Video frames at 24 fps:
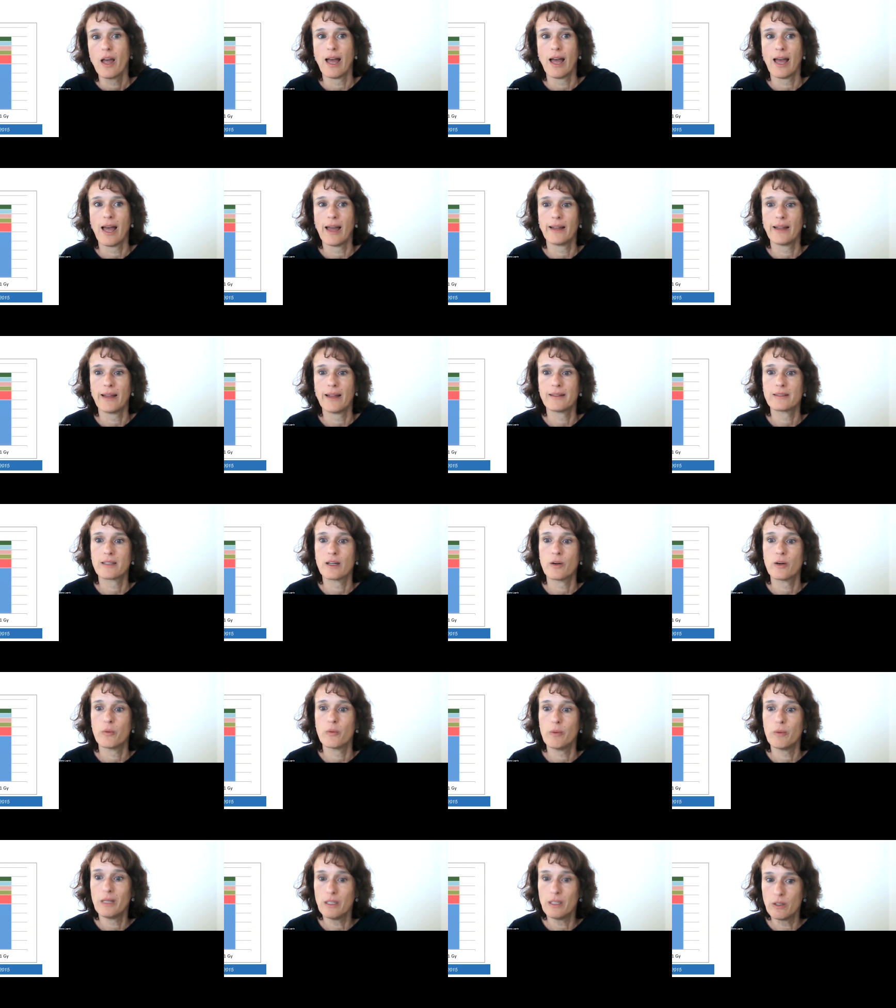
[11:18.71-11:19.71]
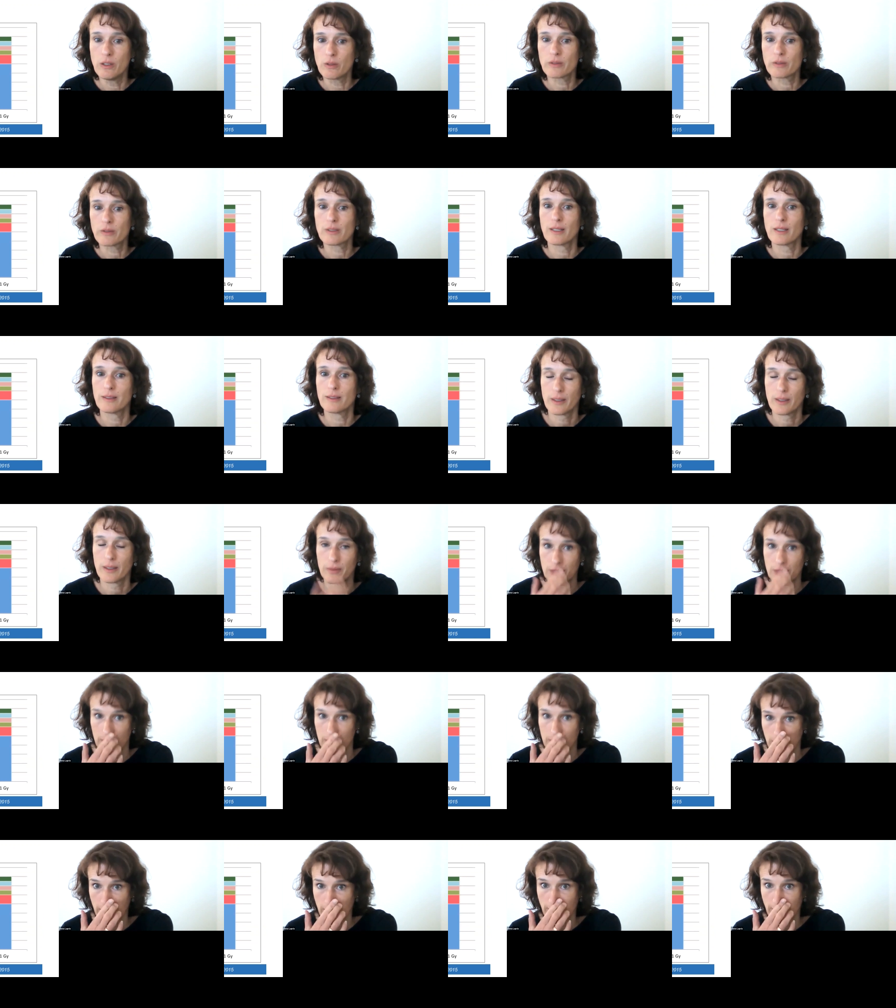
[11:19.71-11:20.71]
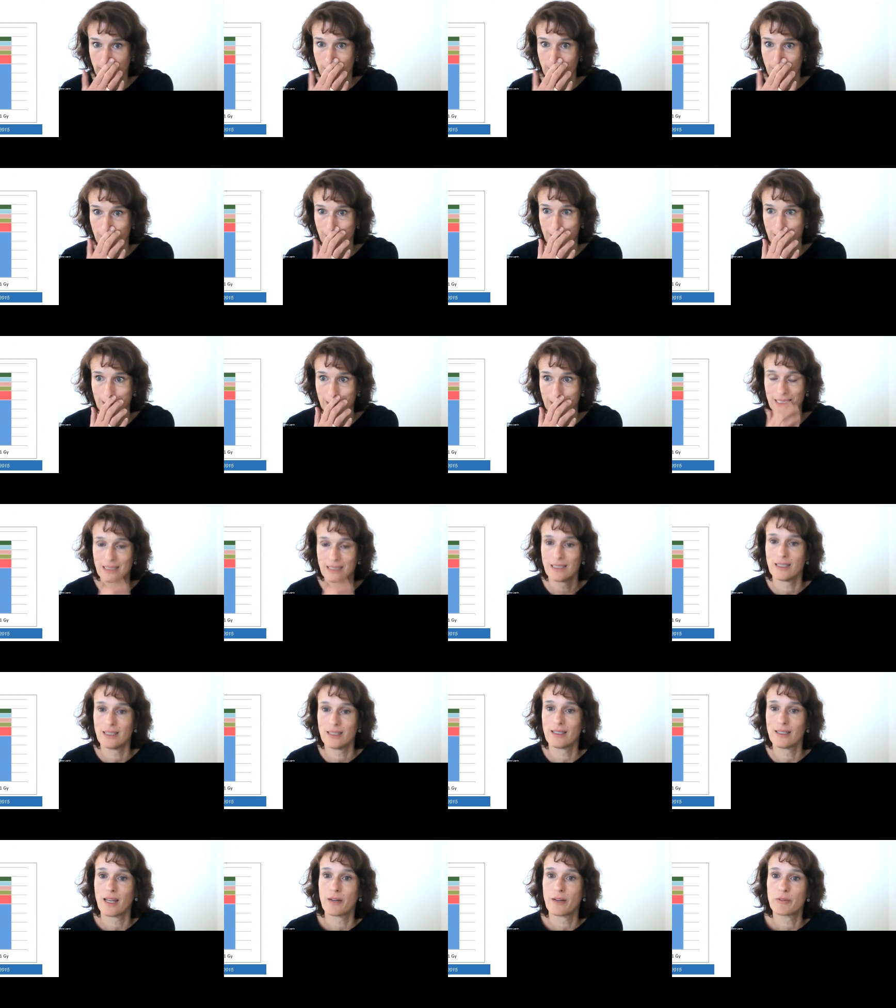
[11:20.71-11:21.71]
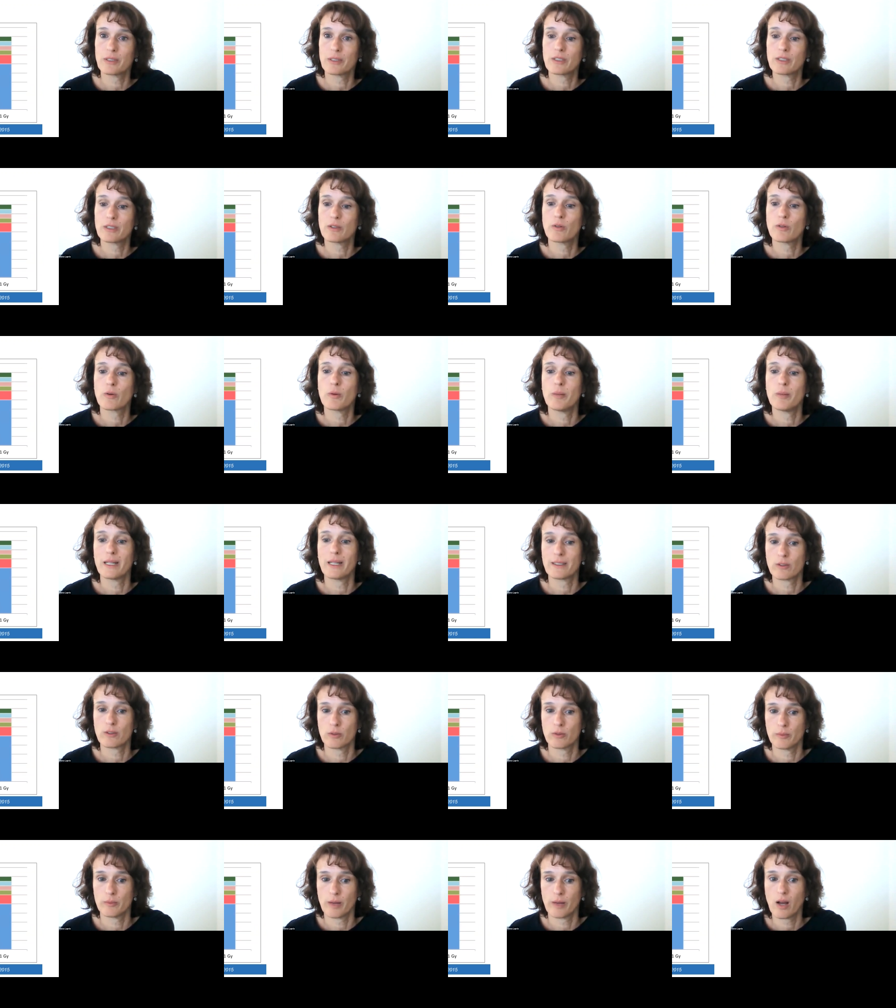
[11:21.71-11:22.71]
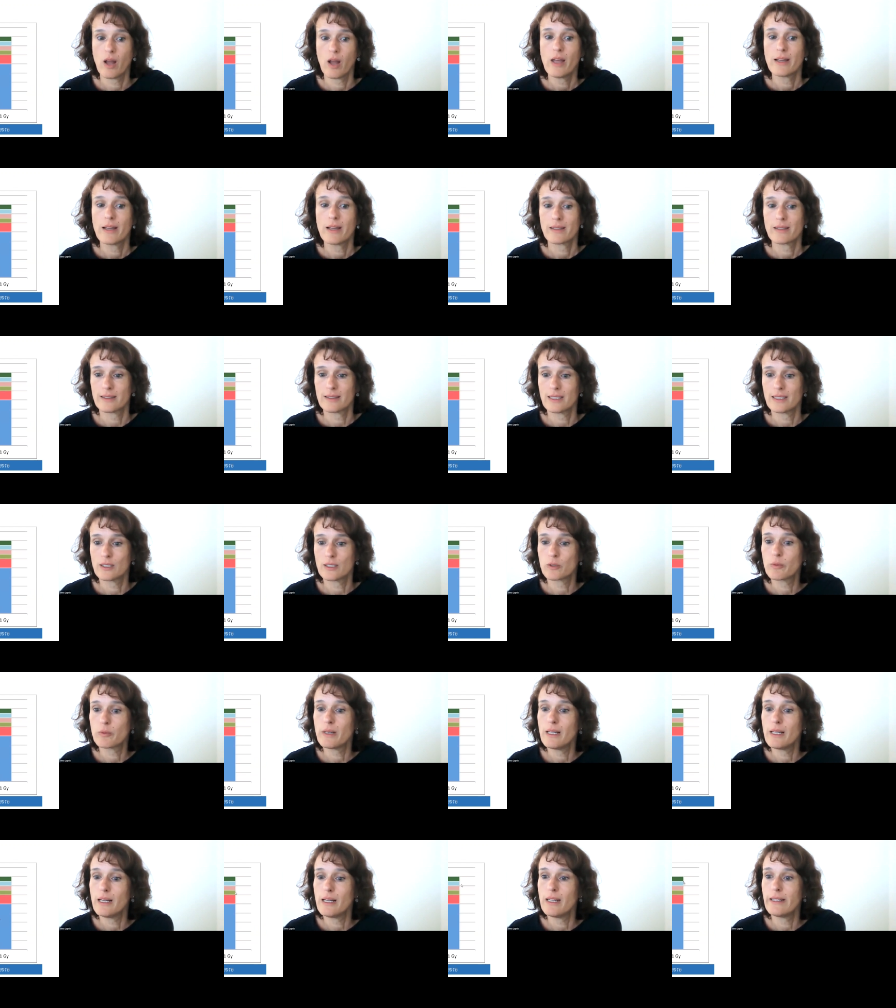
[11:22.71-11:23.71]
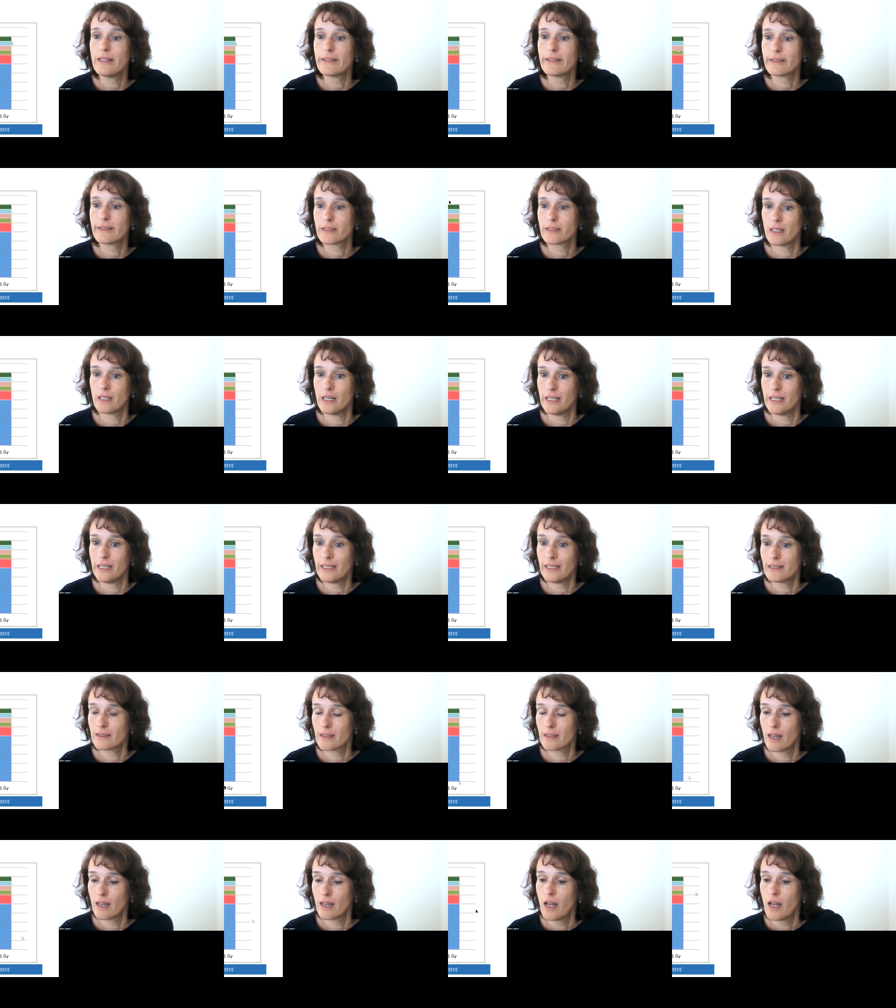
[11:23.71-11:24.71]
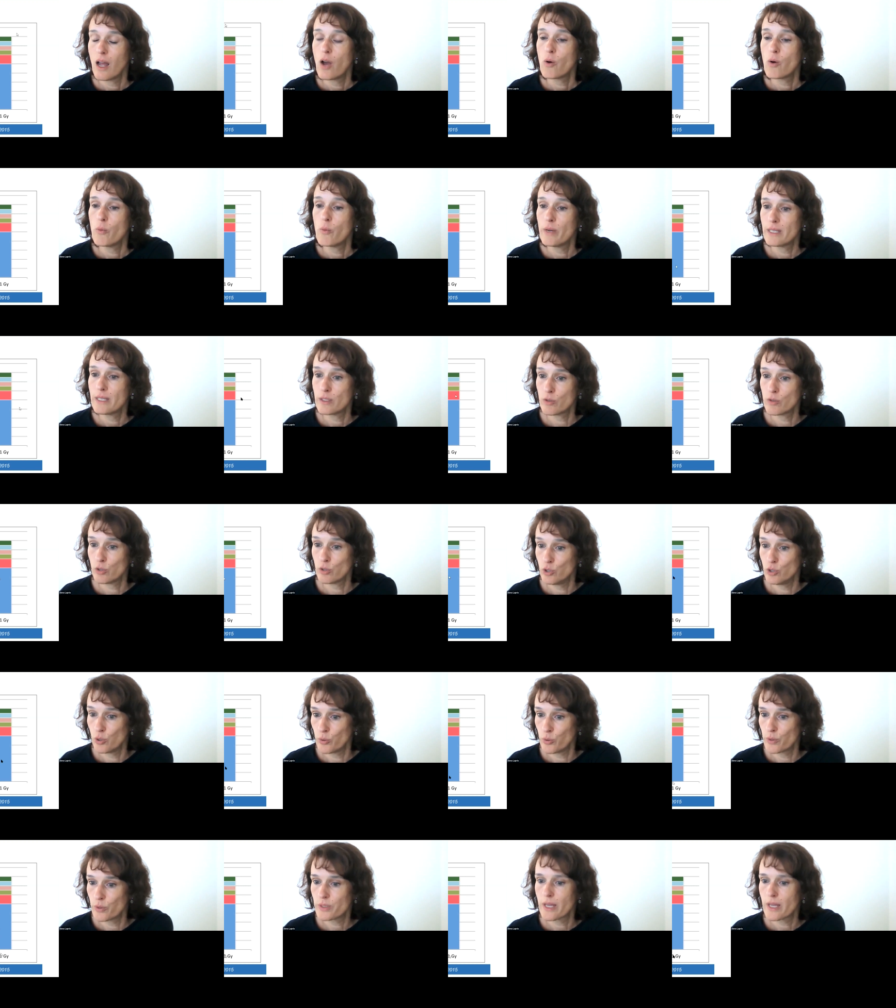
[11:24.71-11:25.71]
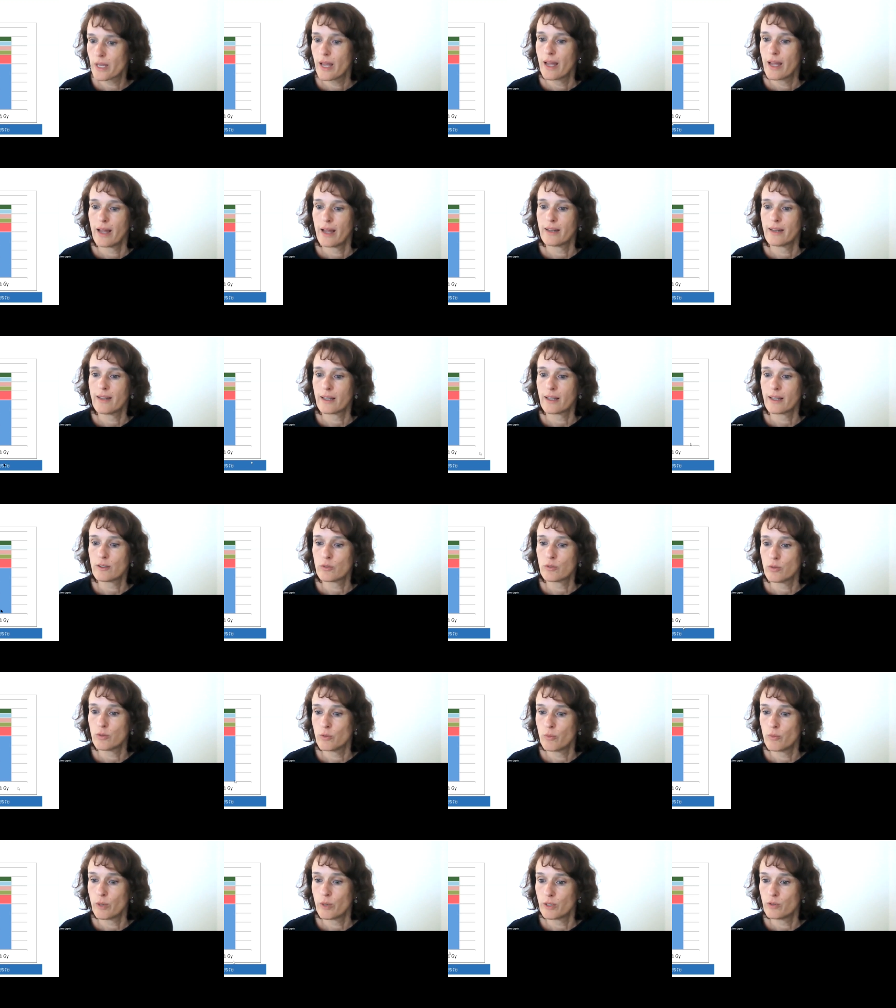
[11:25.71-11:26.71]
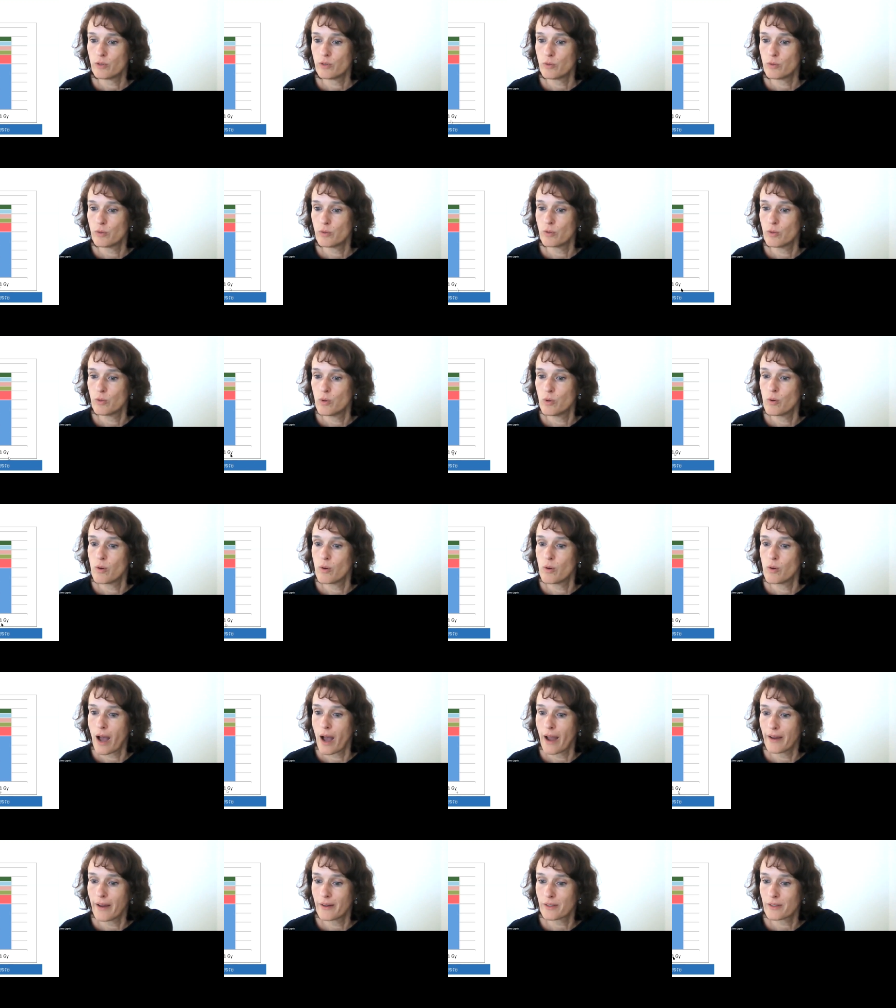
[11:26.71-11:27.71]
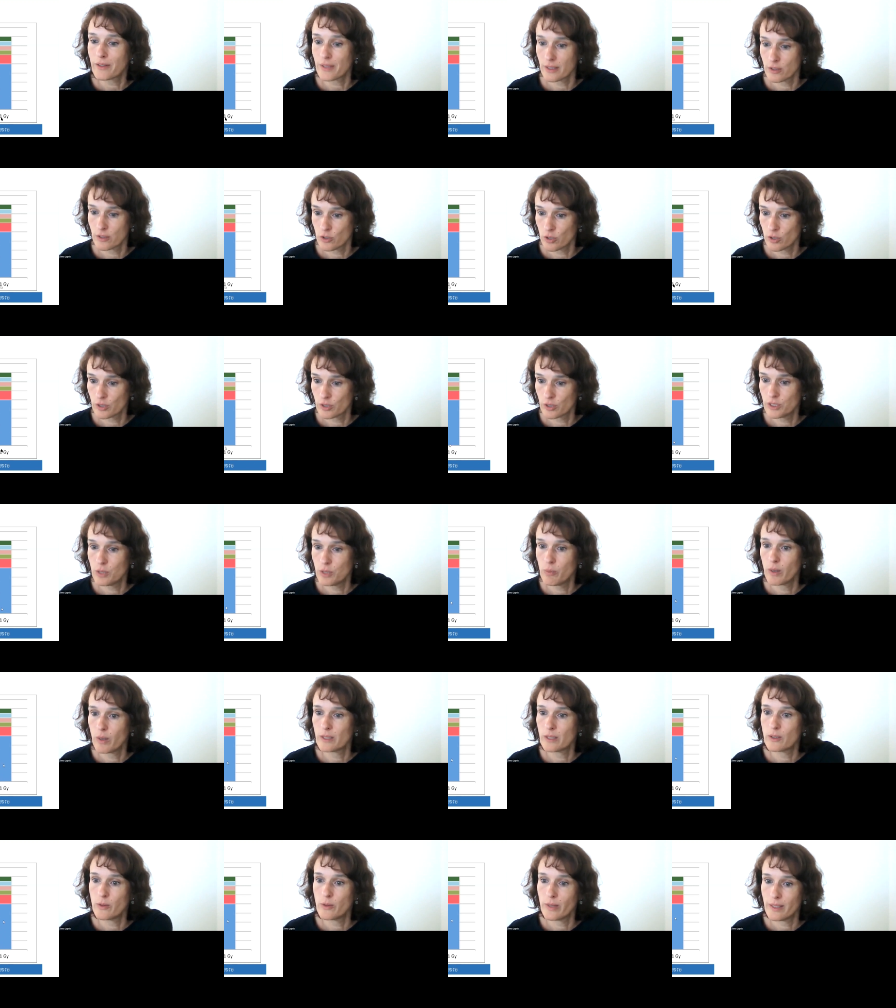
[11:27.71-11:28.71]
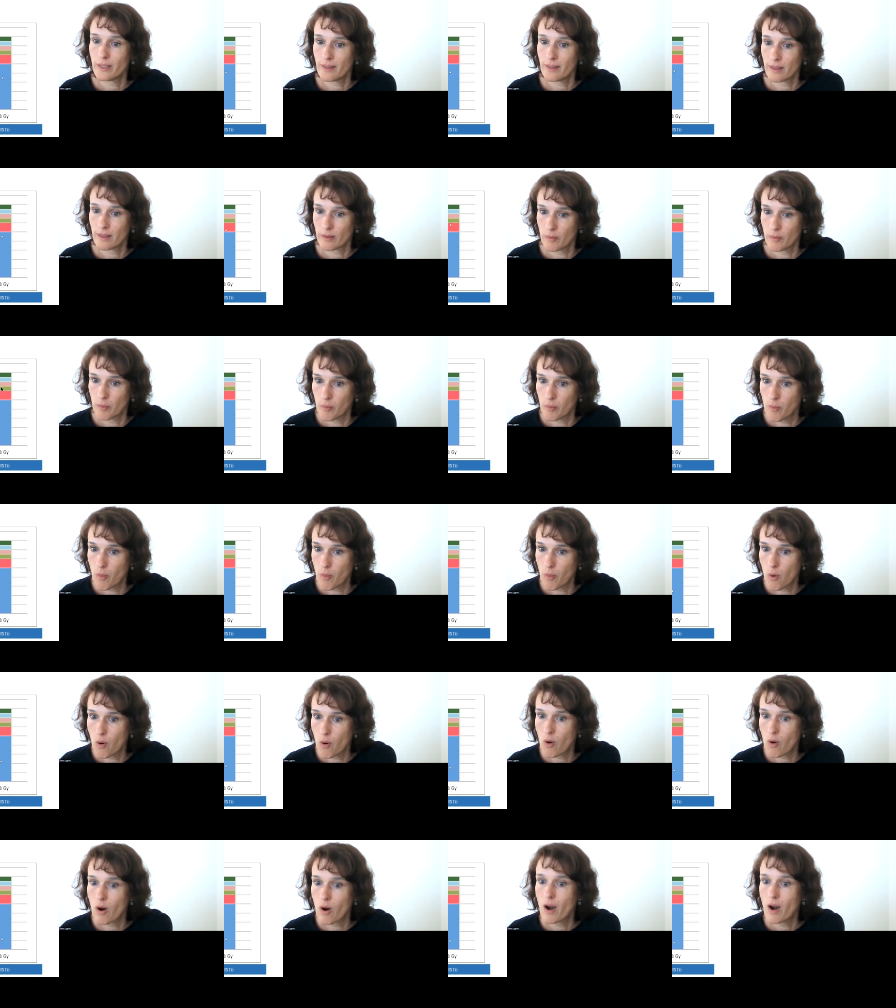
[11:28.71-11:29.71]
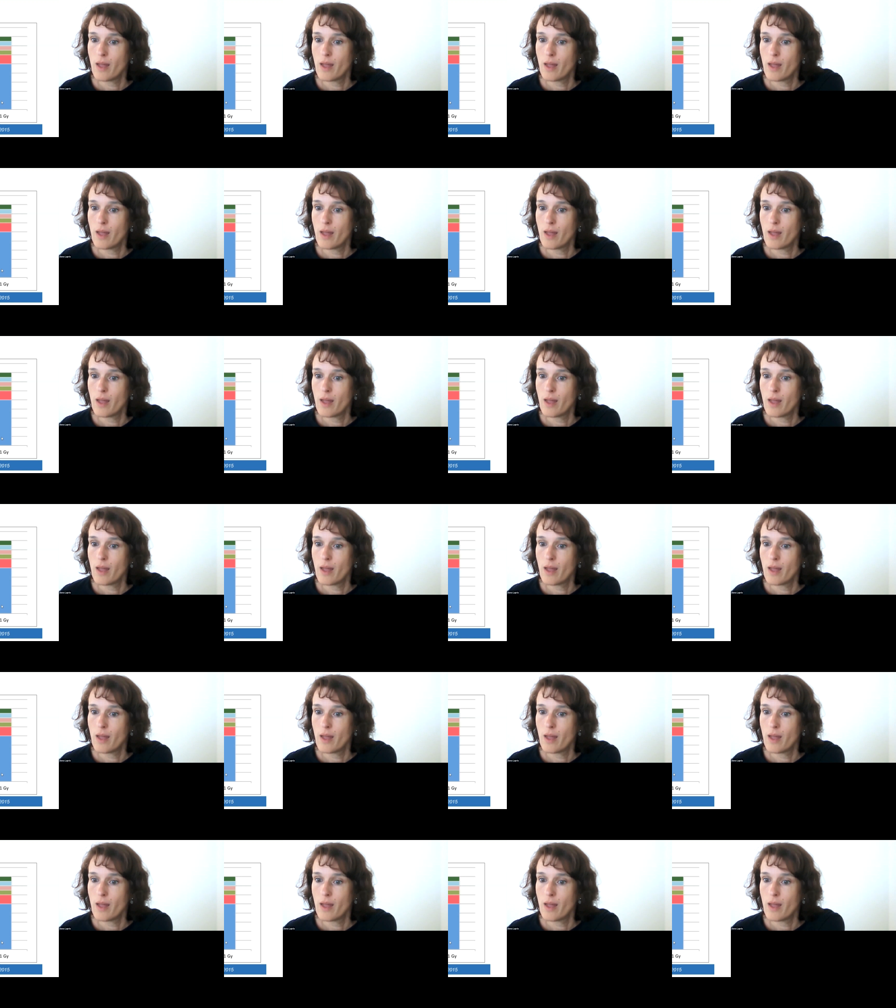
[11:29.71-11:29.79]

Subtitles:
And we know that there is lead toxicity in high-risk neuroblastoma that is really linked with the dose, and that when you go higher than 31 gray, there are more